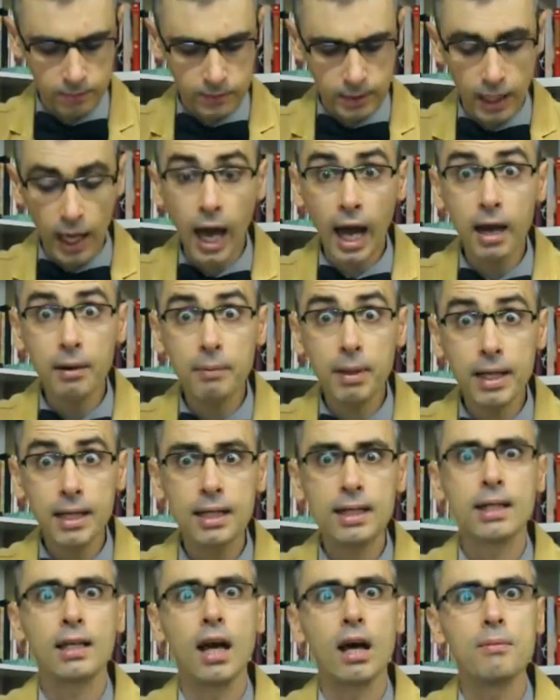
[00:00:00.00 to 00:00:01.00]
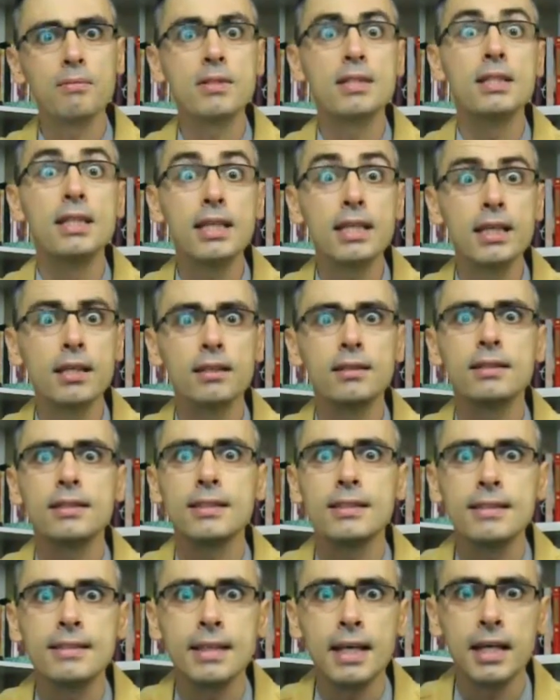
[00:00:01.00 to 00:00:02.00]
The Ironman comes near the
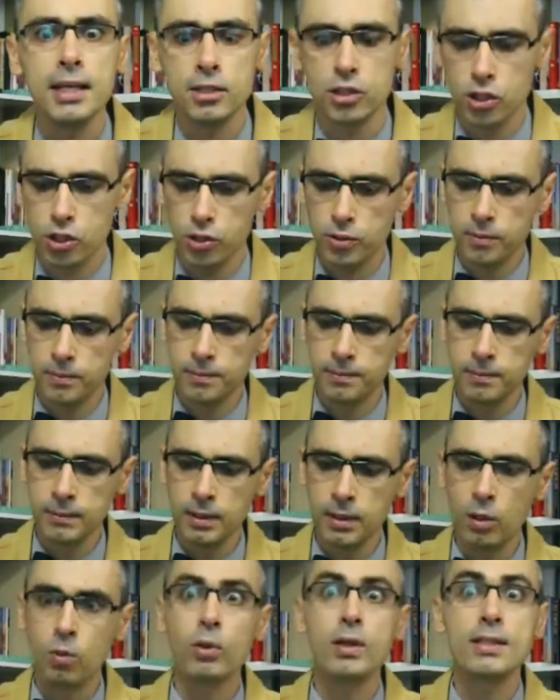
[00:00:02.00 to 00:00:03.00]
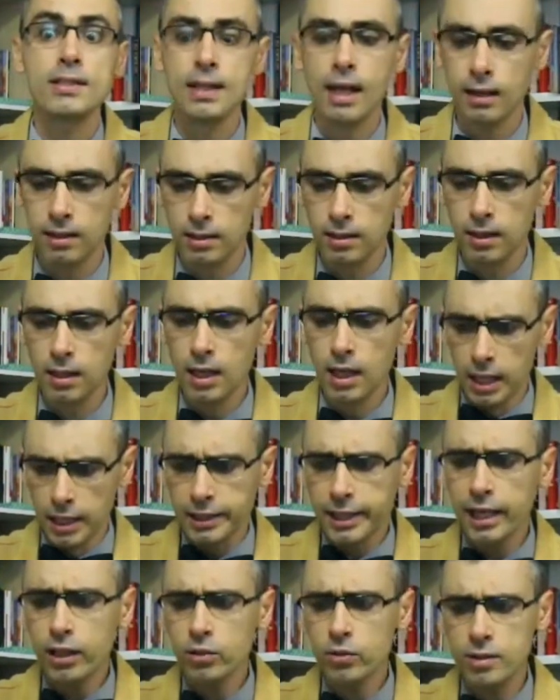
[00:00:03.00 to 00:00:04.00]
stage. Wasan,
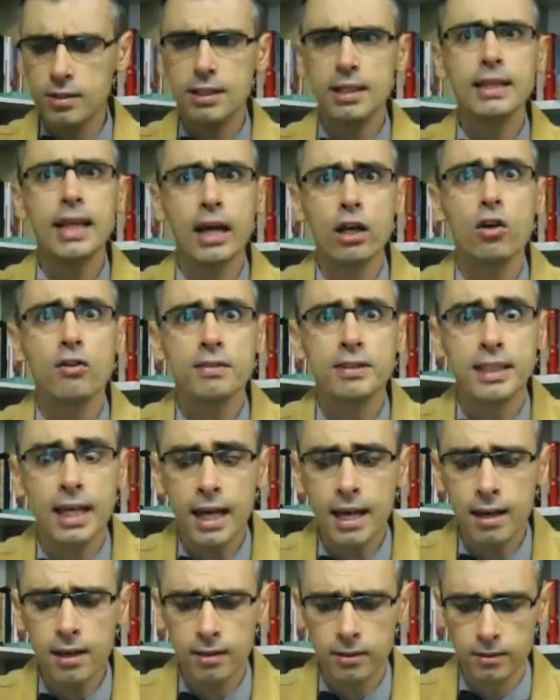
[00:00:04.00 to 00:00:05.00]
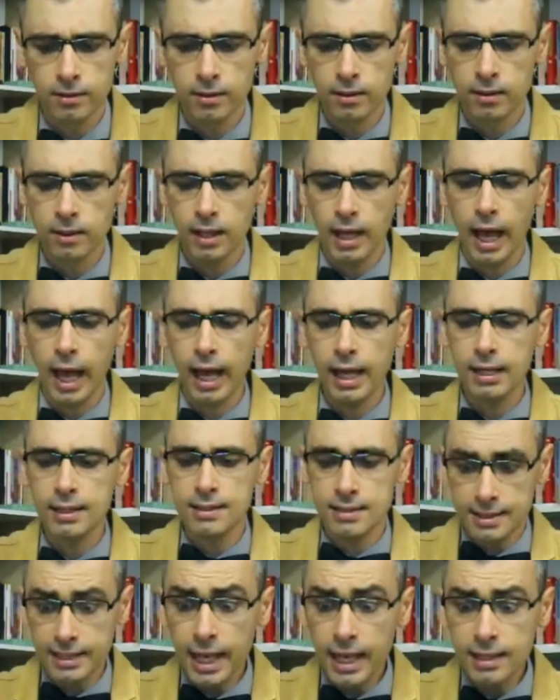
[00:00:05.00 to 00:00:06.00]
can you see that over there?
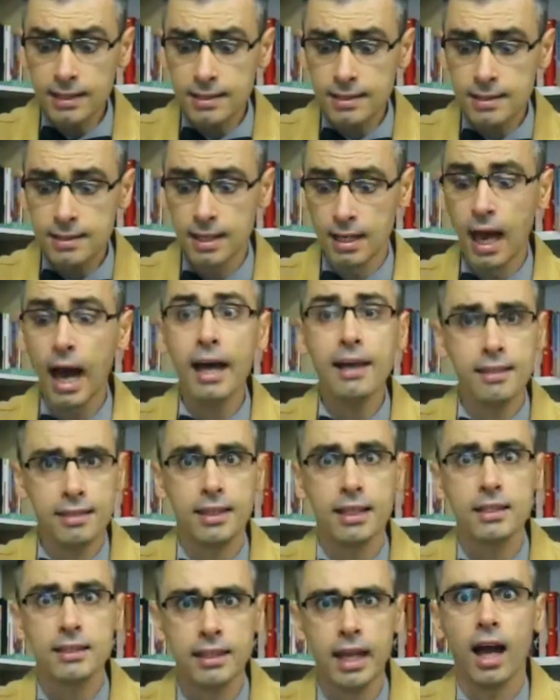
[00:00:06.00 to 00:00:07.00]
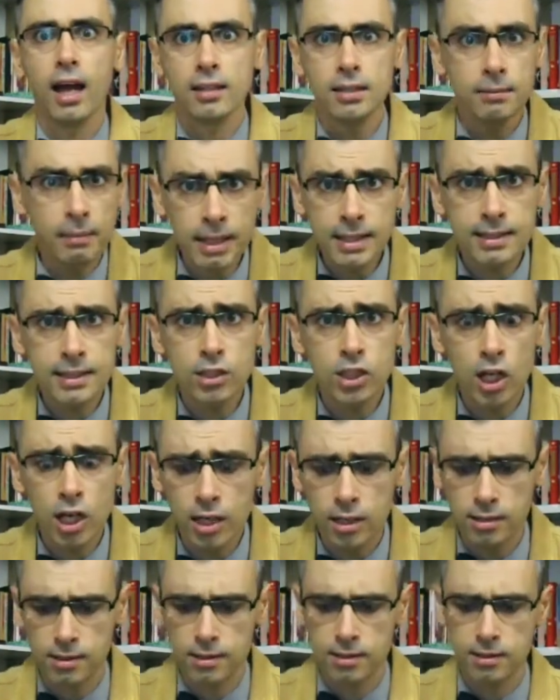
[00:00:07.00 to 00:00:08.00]
Alice, yes, I think they are the
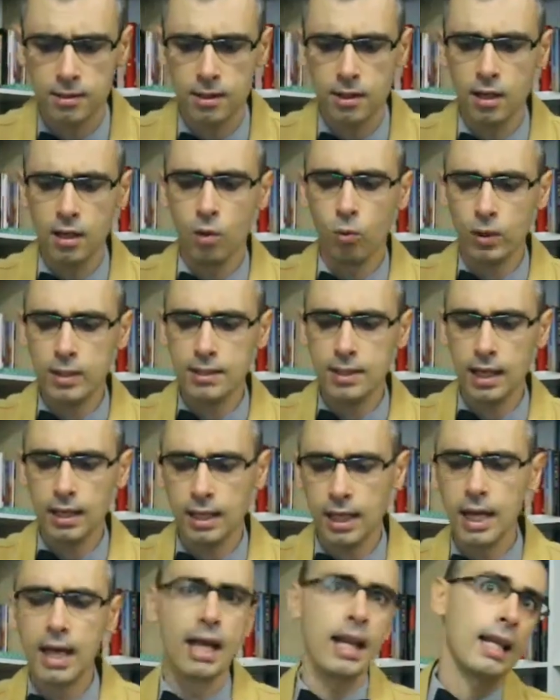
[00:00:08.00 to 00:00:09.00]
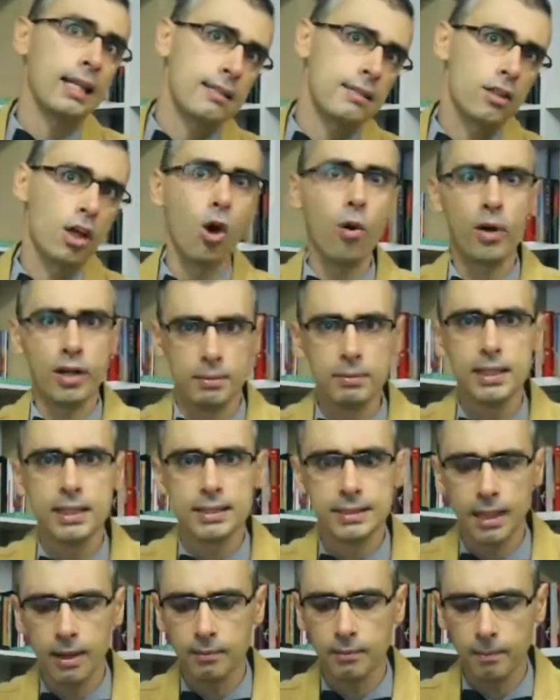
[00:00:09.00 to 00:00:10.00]
messengers. Wasan, let's go and
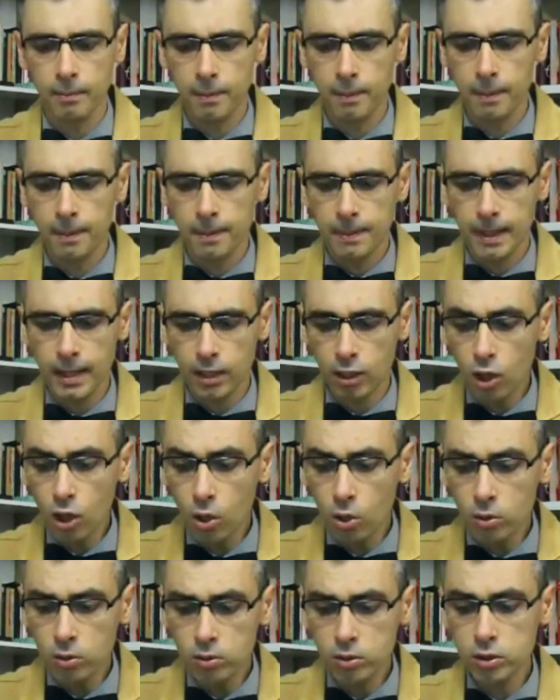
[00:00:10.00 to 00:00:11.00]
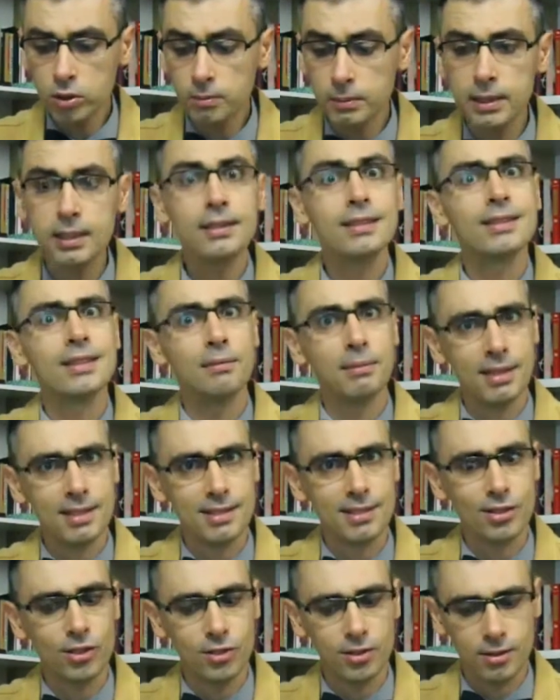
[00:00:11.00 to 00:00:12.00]
meet them. They go to meet the
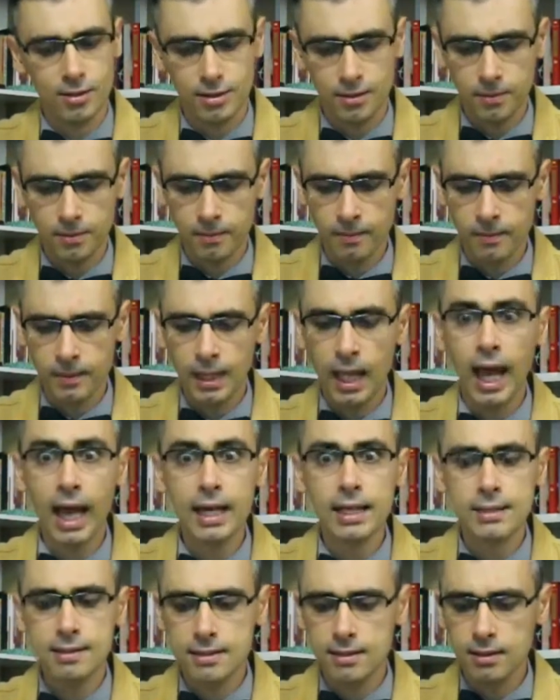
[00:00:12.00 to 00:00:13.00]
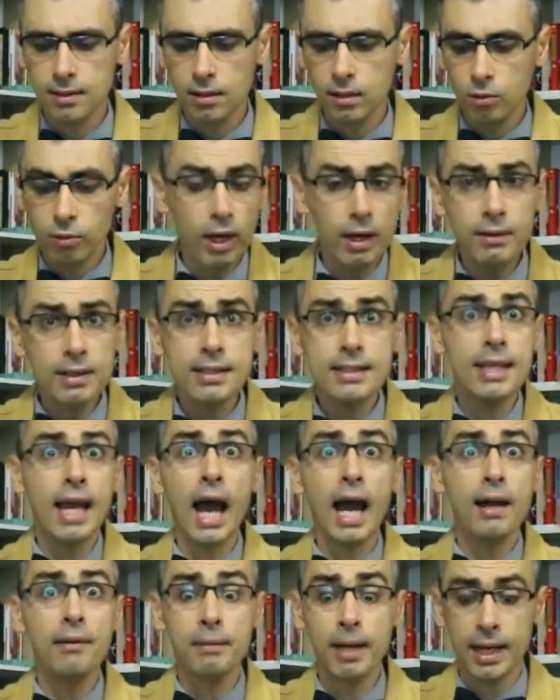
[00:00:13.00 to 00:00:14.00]
messengers. Alice, where is the
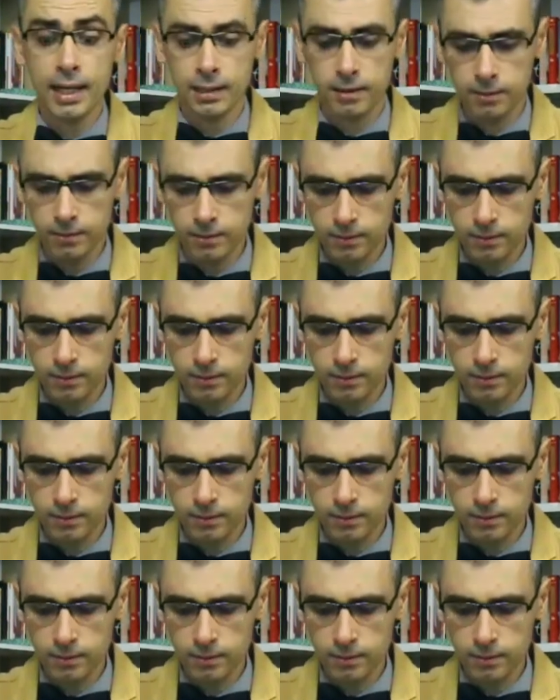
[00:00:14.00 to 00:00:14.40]
Ironman?